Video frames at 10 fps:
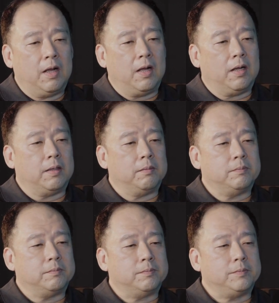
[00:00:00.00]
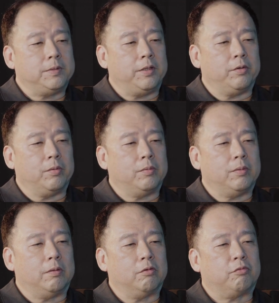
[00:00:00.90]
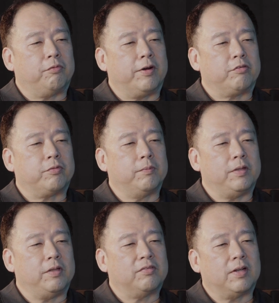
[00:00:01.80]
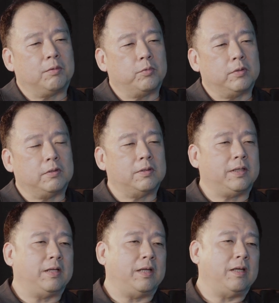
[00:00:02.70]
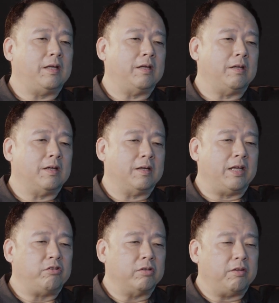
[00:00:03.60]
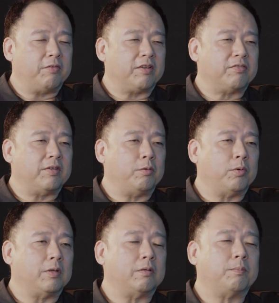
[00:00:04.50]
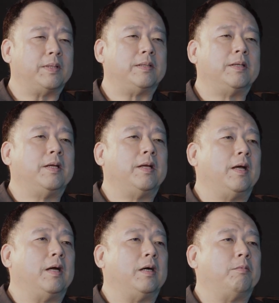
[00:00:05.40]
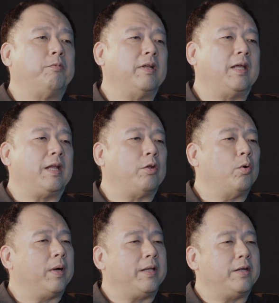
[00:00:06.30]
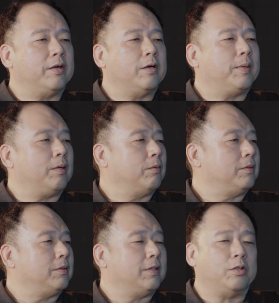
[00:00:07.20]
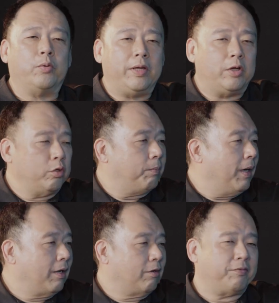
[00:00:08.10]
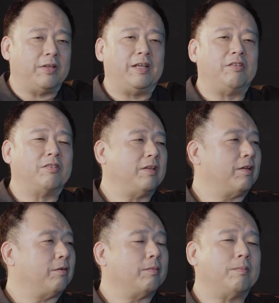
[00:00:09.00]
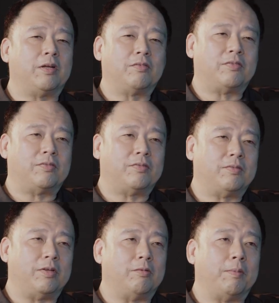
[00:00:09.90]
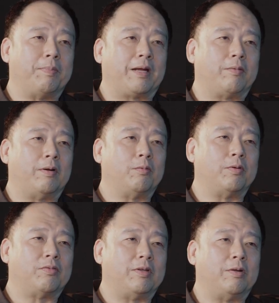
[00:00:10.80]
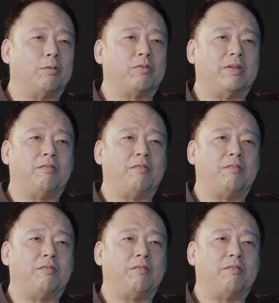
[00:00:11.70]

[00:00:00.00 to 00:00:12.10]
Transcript: um, you know, I was fresh from the startup world and the uh, angel investing world, but uh, really had no idea about the doing good part of things. And you know, because you know, my background was you know I was